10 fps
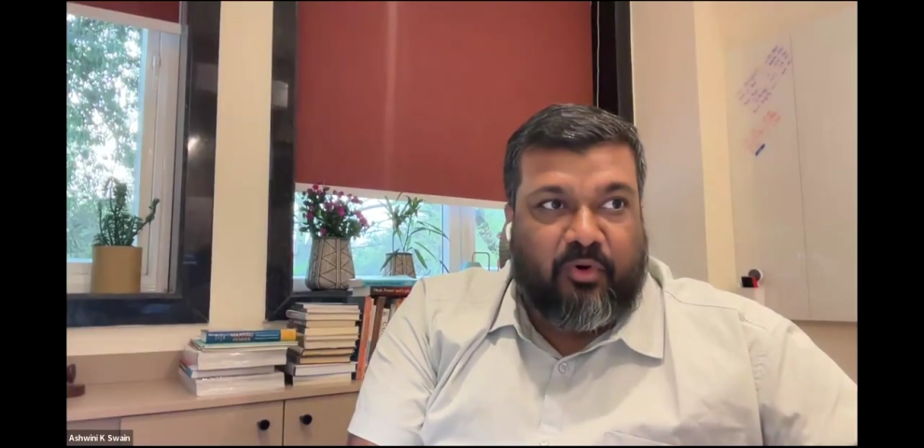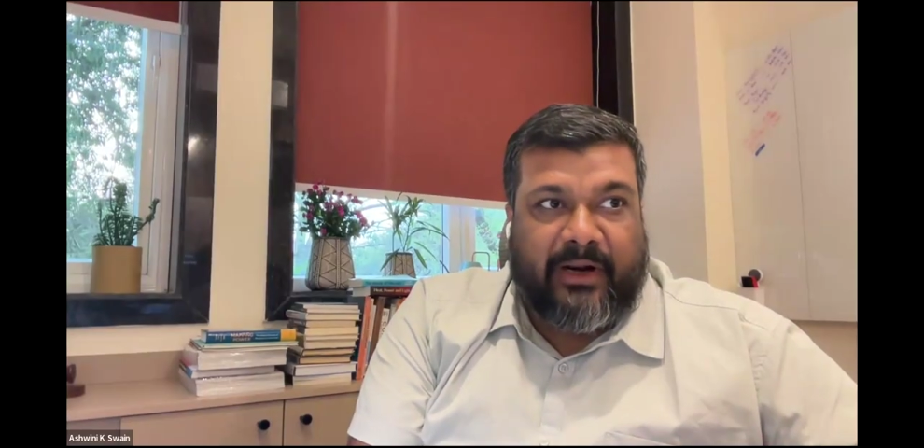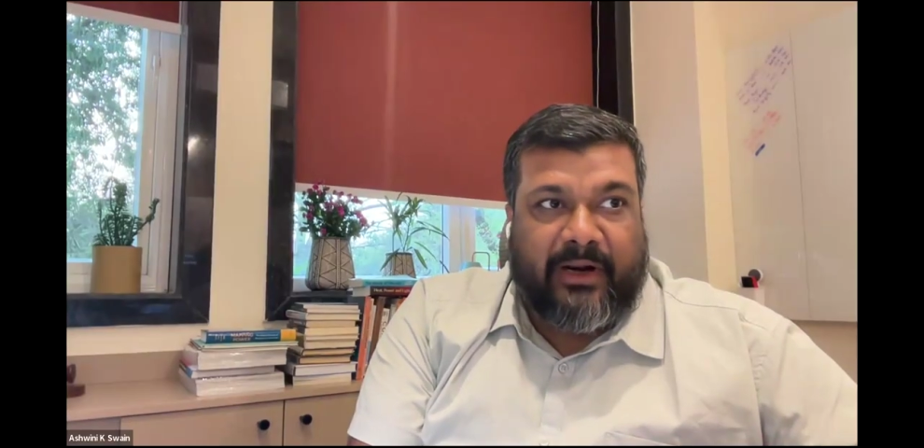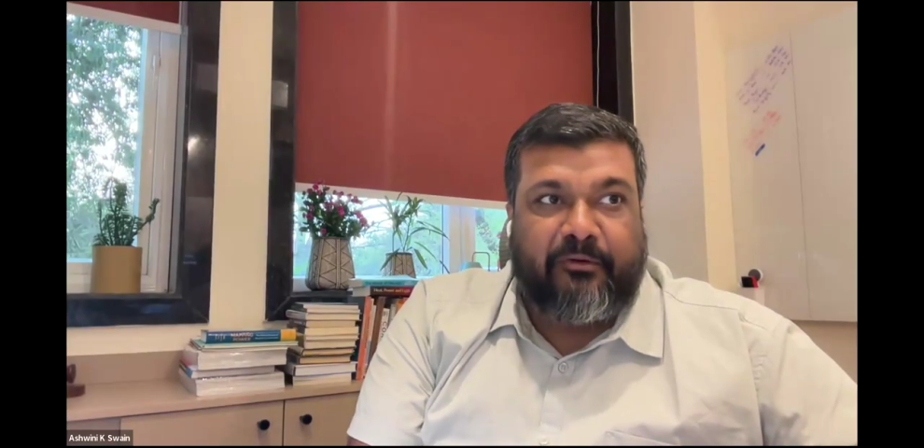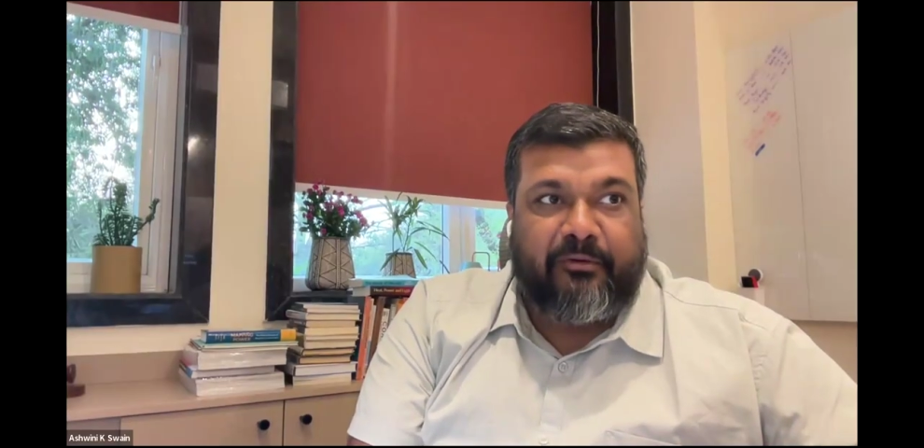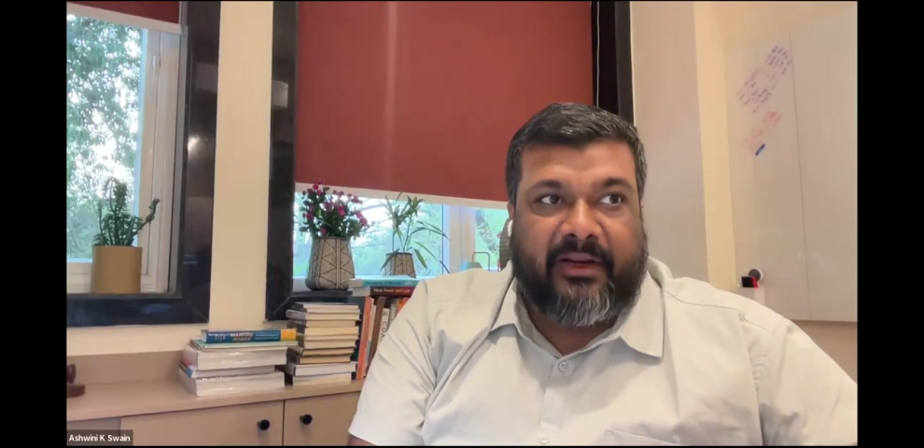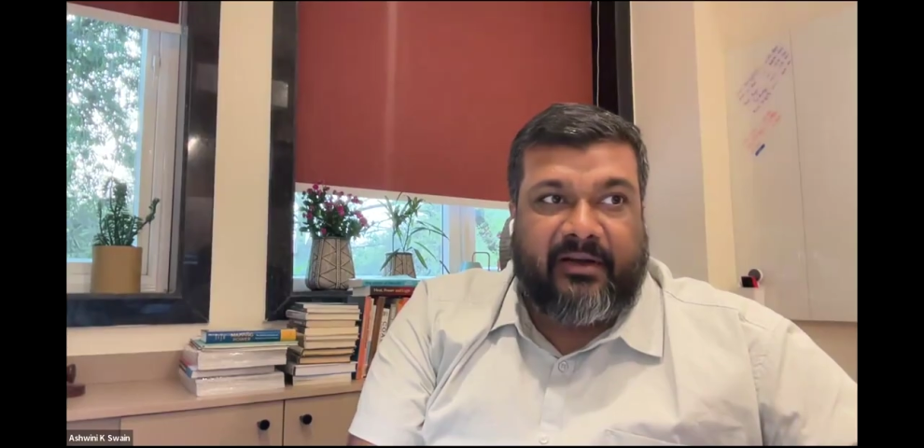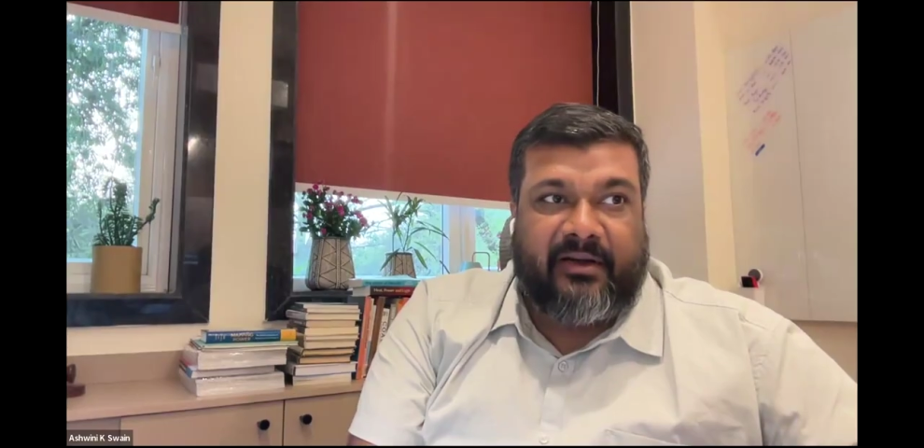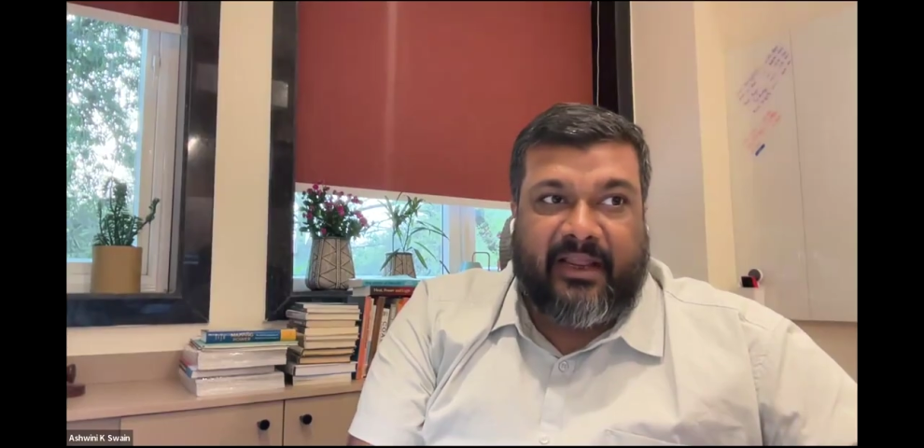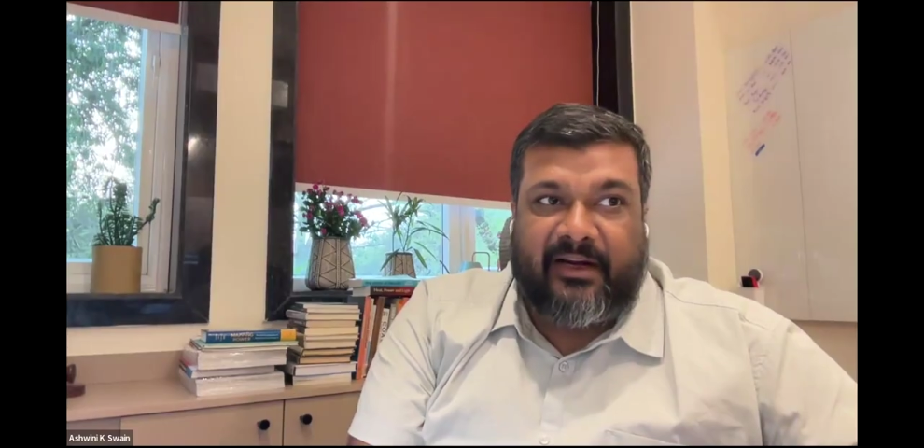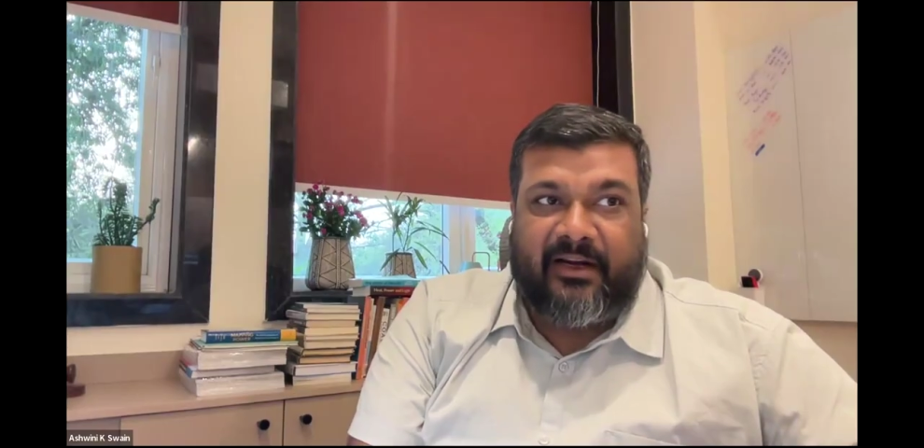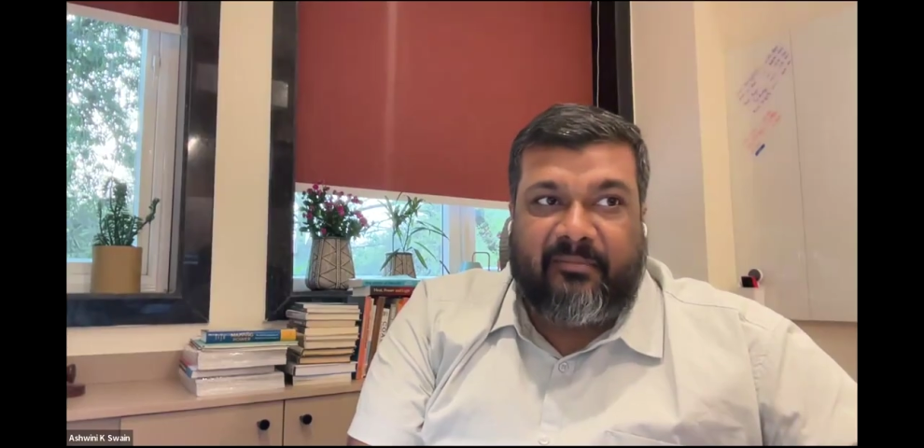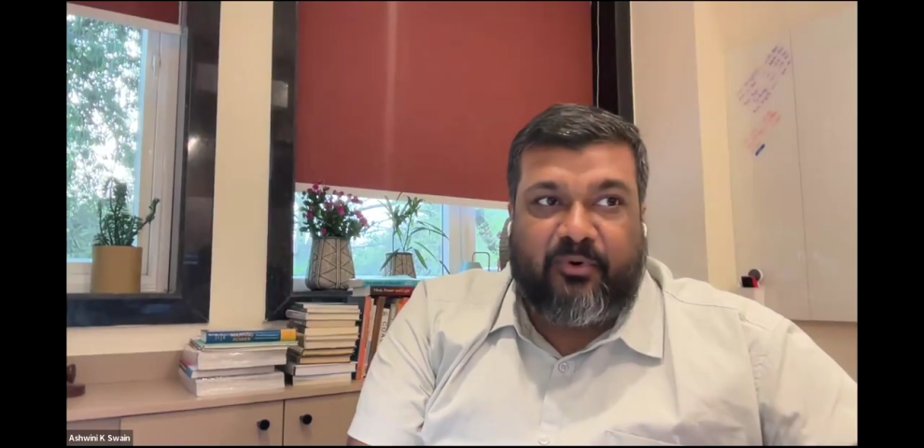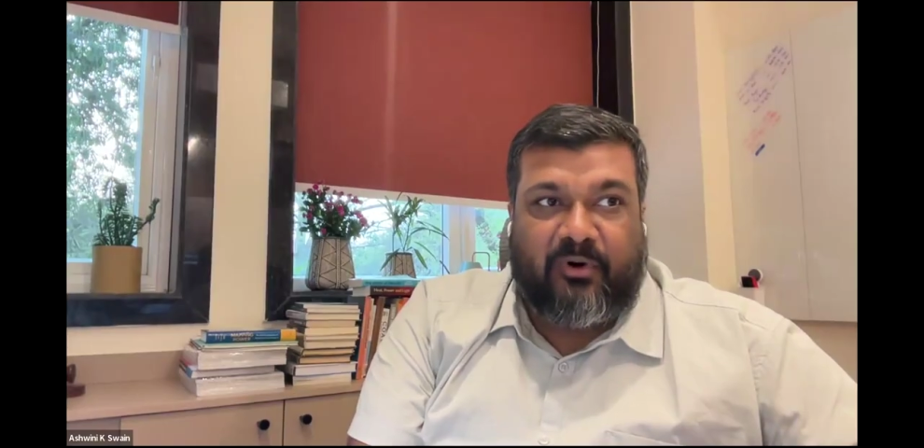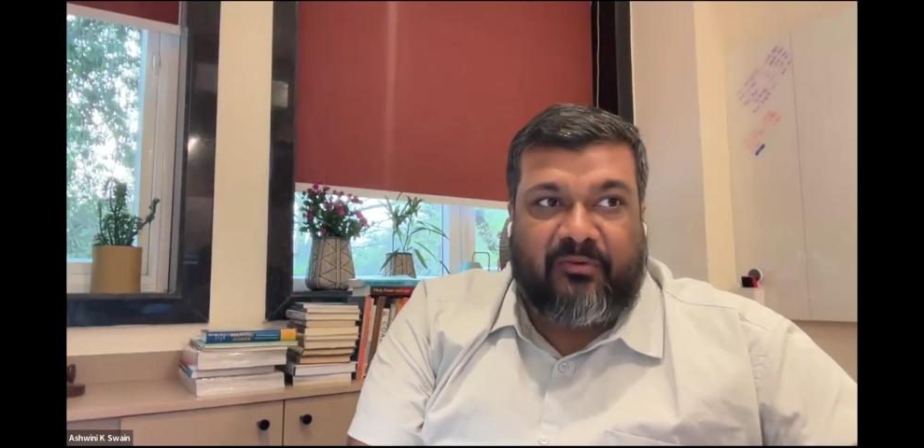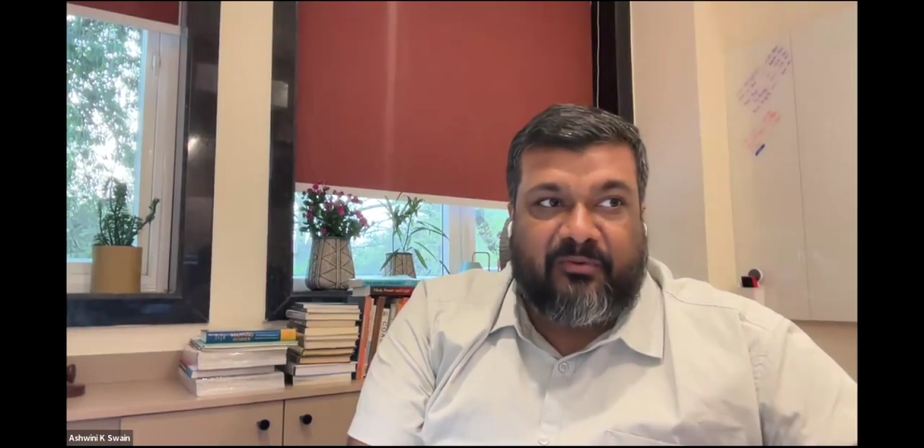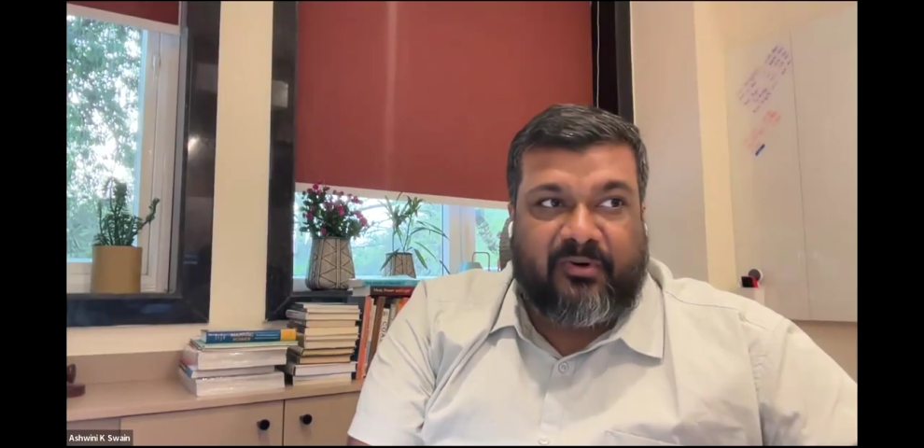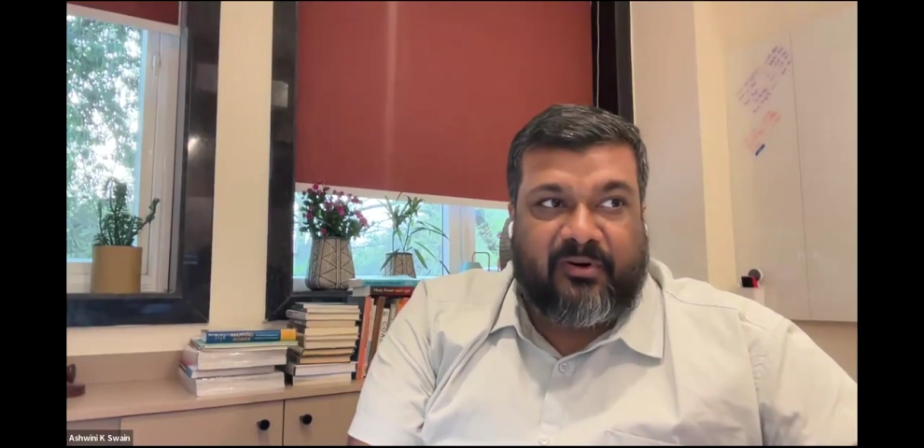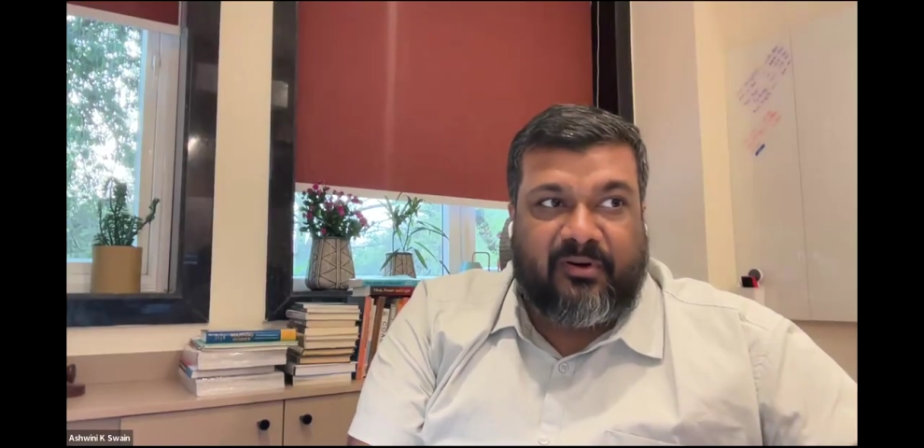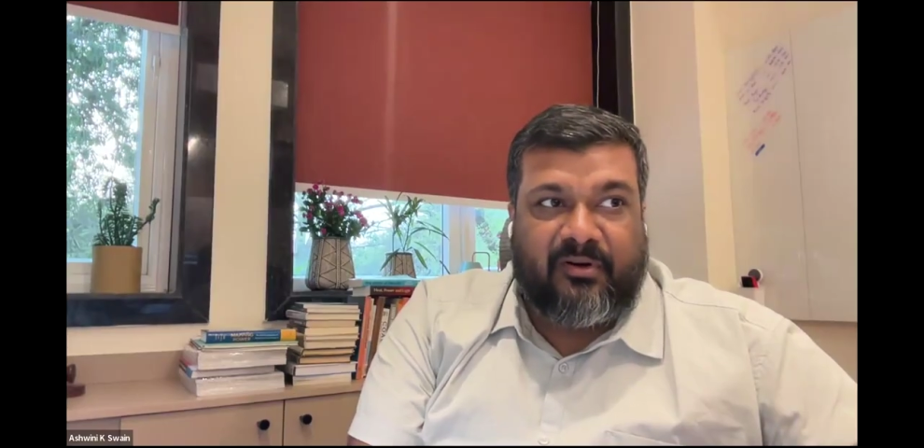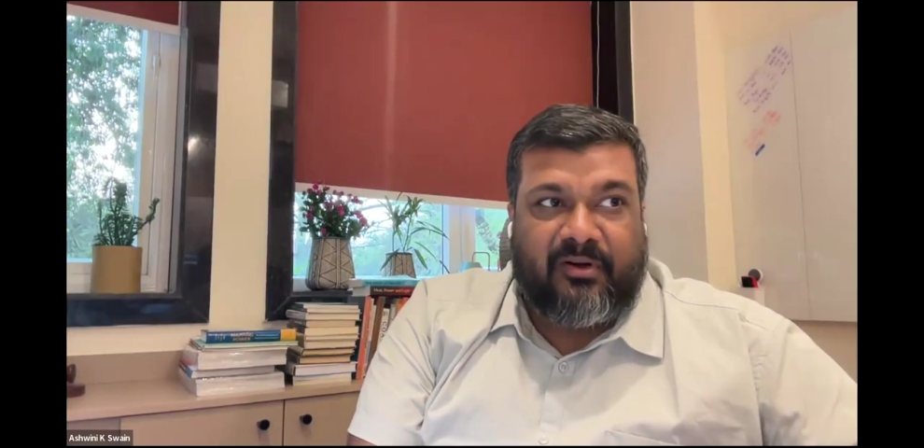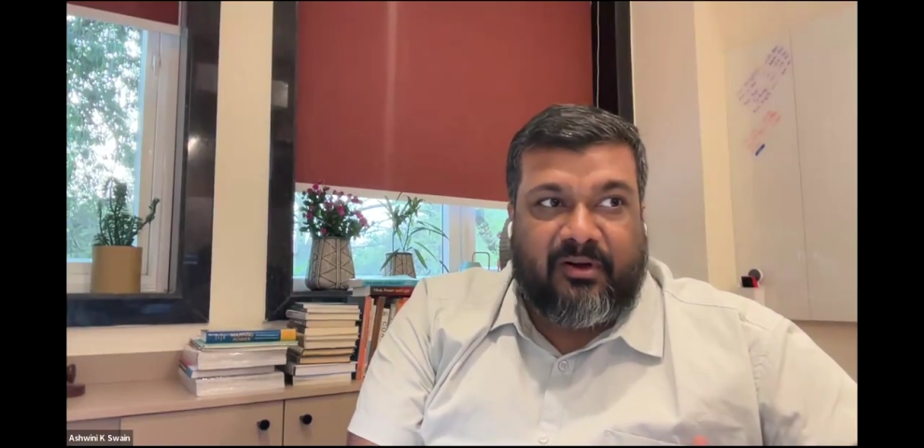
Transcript: more accurate narrative to offer